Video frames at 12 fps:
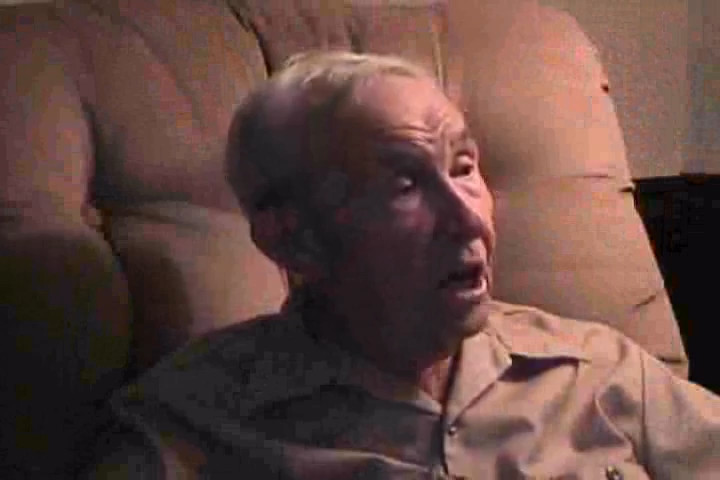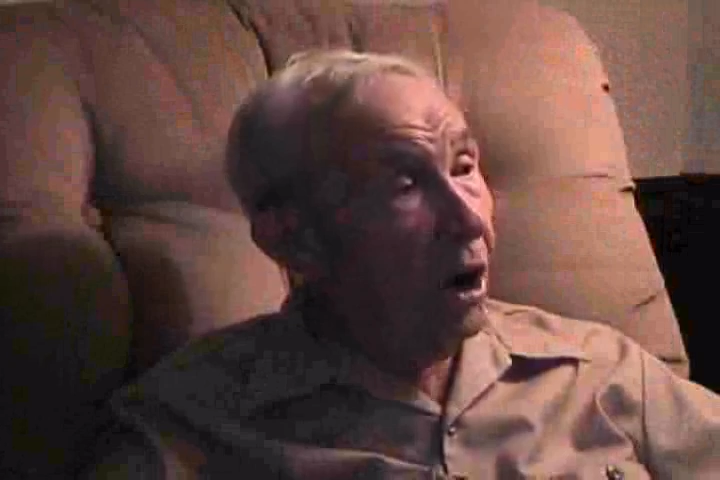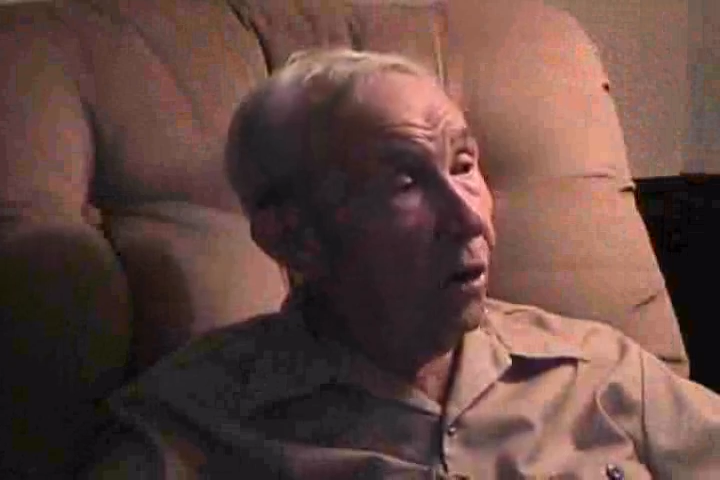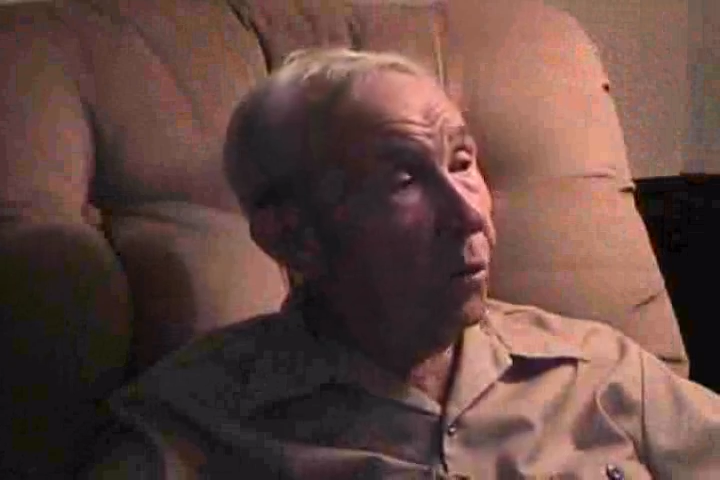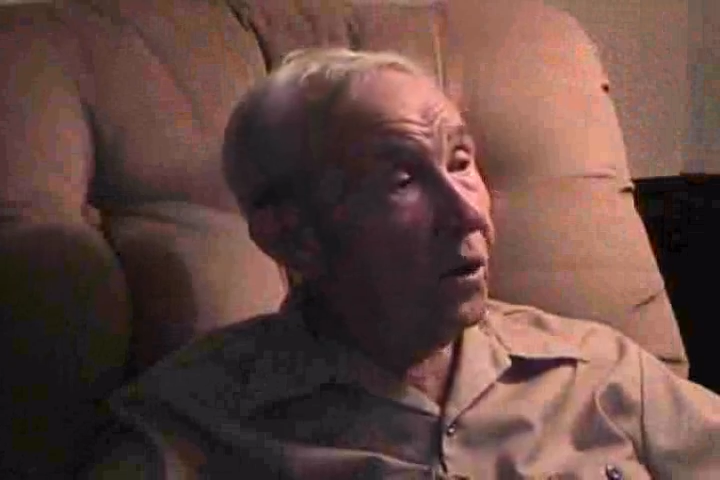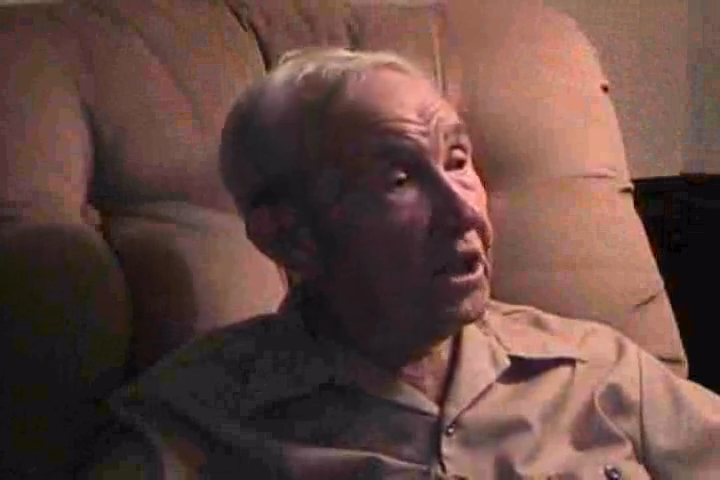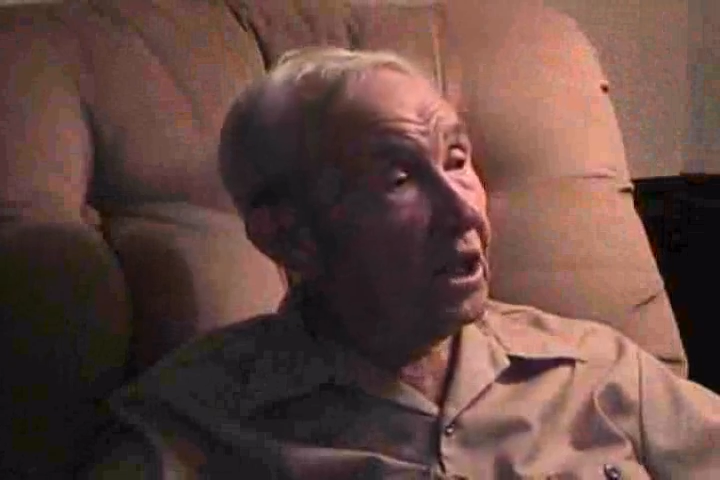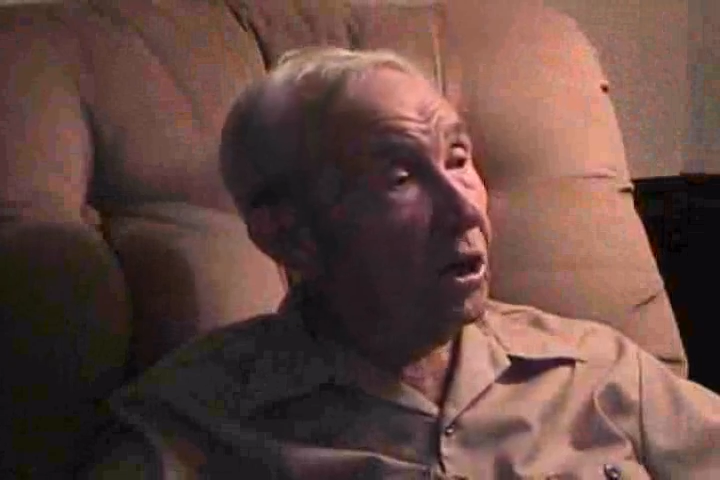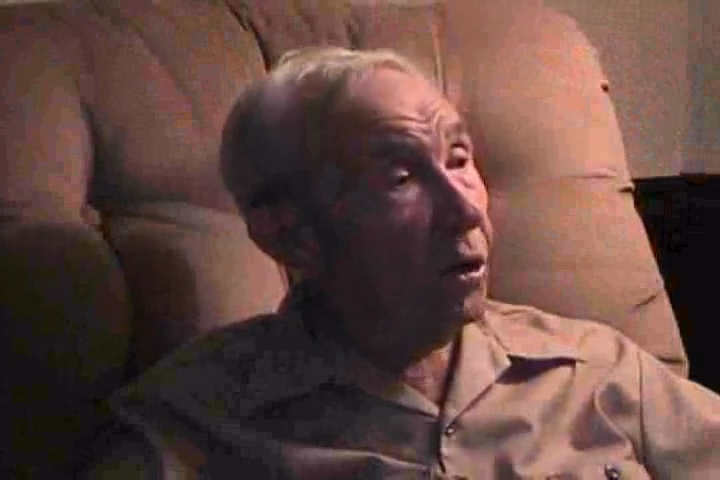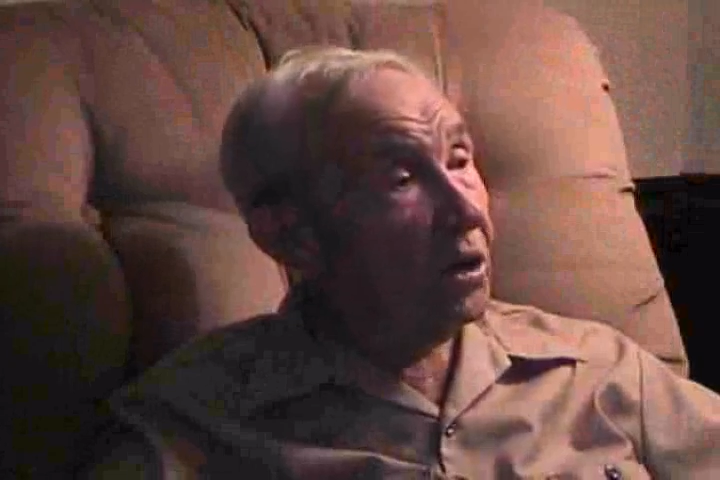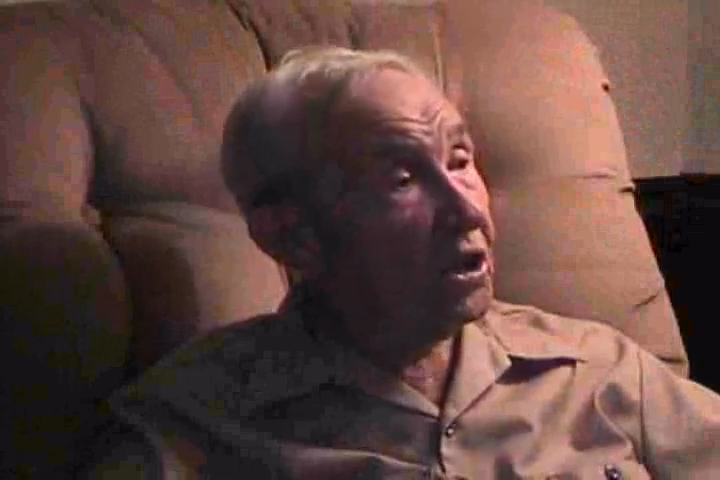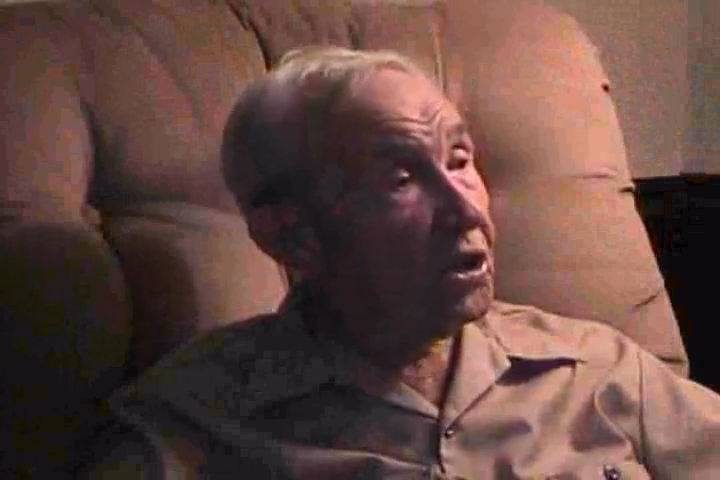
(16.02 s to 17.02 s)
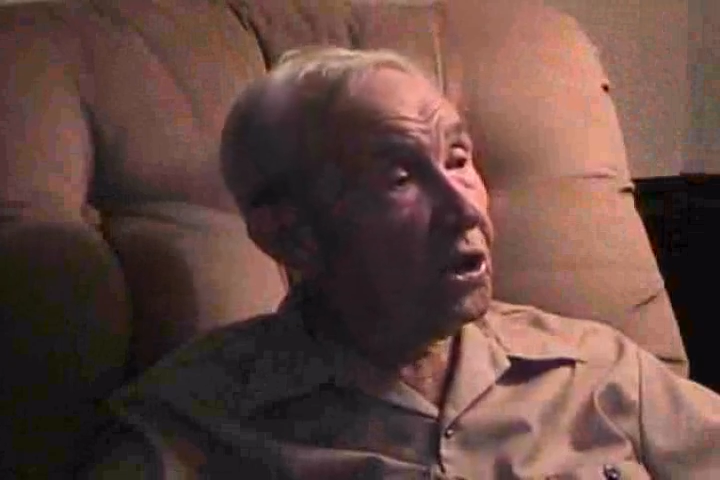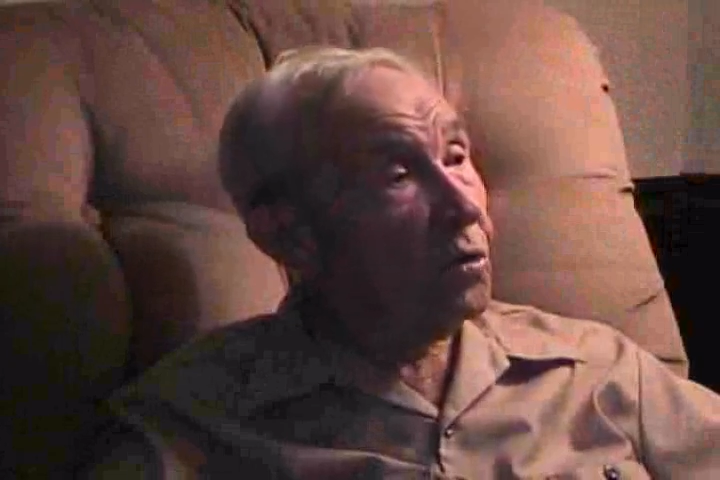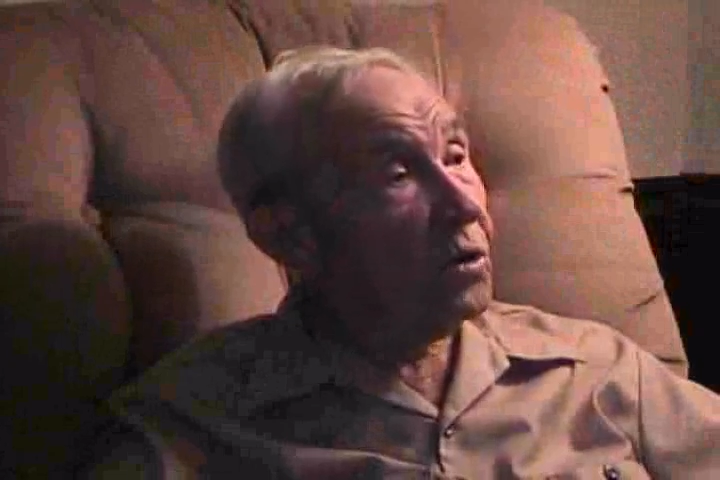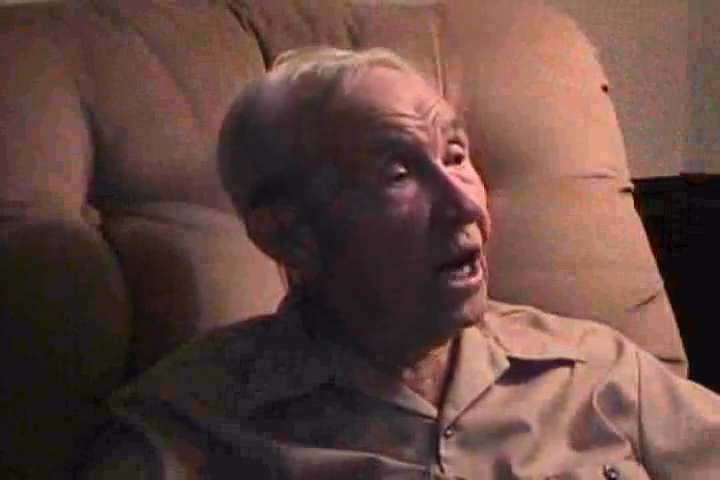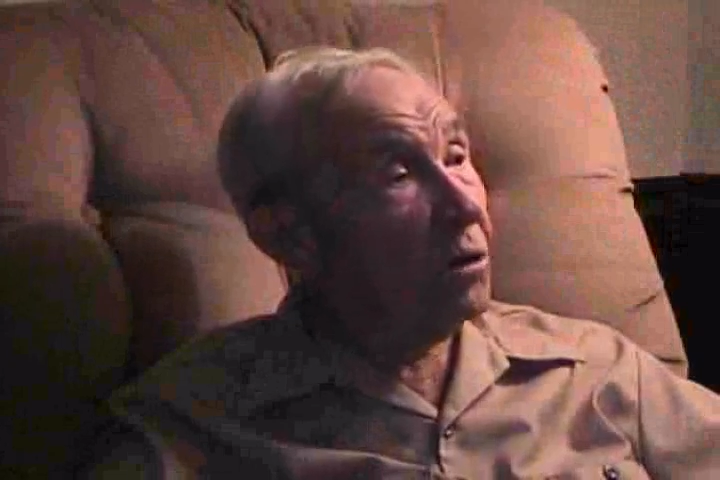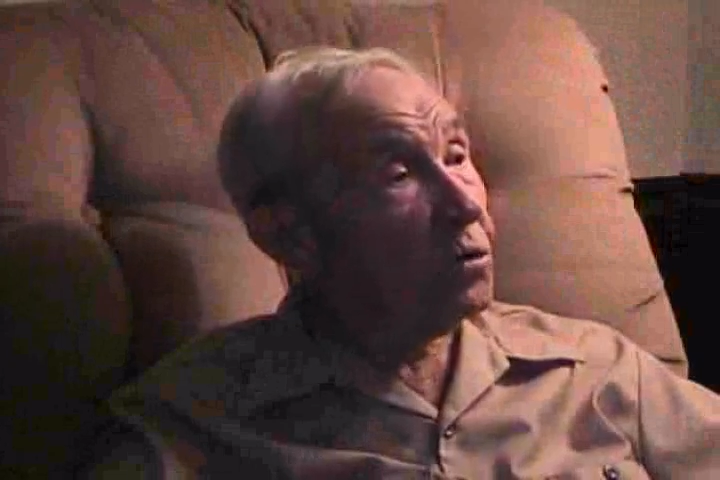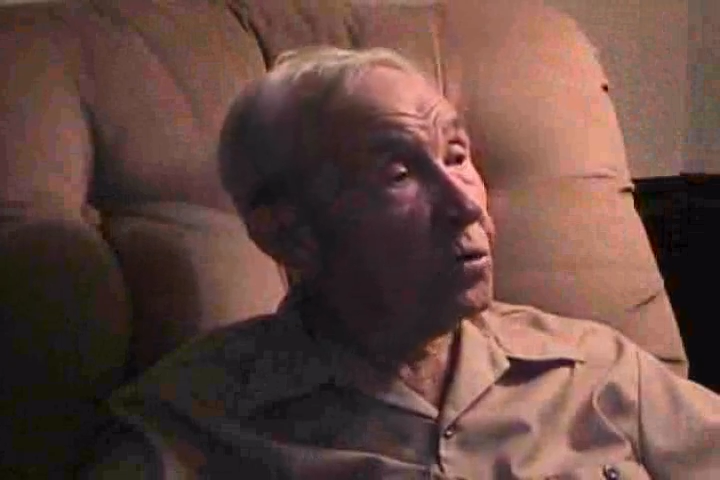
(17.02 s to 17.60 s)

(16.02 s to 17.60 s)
on what they call a Stonehouse